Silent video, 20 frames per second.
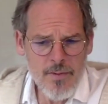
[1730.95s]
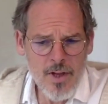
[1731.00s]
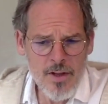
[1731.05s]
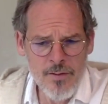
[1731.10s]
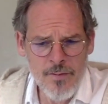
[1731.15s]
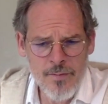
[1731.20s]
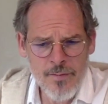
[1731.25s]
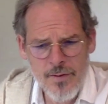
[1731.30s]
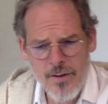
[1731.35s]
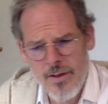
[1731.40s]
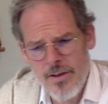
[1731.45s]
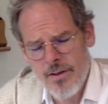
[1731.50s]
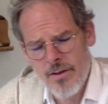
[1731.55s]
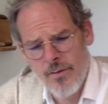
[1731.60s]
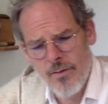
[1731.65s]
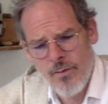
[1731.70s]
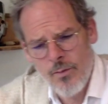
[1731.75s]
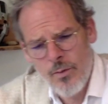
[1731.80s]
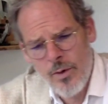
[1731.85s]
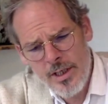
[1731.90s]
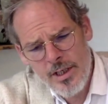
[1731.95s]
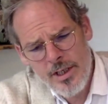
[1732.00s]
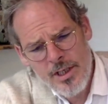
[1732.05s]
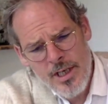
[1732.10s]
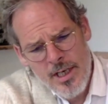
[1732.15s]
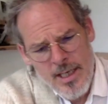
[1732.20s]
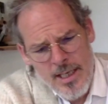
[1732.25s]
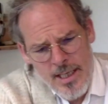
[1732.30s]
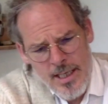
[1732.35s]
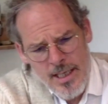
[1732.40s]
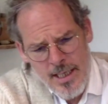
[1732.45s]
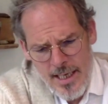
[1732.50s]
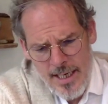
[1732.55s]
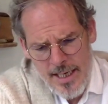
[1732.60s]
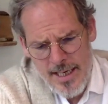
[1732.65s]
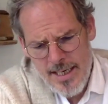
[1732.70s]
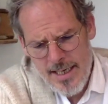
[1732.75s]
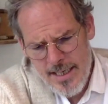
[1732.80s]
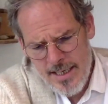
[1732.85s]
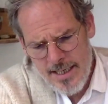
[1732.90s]
The first of which
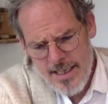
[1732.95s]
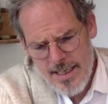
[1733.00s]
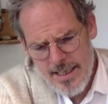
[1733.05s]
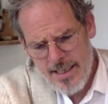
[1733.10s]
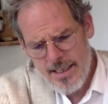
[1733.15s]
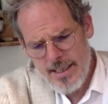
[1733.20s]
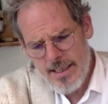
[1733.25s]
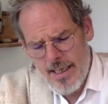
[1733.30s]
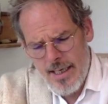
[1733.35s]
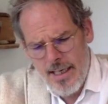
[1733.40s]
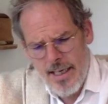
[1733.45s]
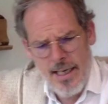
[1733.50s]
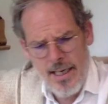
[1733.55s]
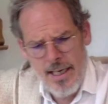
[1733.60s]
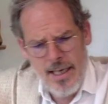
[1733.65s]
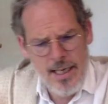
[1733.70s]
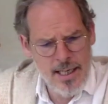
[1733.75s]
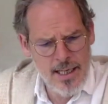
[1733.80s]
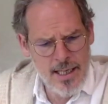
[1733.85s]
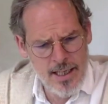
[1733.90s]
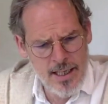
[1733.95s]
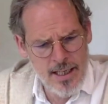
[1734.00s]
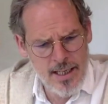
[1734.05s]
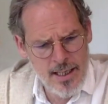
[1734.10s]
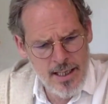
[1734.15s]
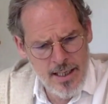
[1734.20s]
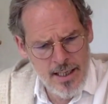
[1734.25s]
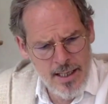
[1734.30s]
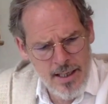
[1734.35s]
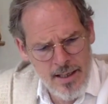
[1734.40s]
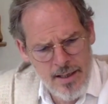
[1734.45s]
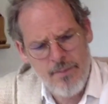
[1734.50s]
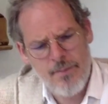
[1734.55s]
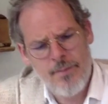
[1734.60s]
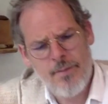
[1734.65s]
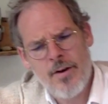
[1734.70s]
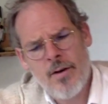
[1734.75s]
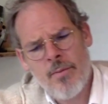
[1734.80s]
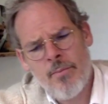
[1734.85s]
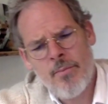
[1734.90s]
is uh,
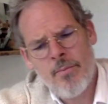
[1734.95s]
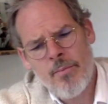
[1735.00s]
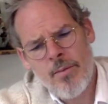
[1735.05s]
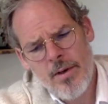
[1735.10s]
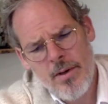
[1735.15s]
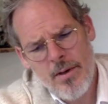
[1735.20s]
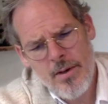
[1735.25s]
from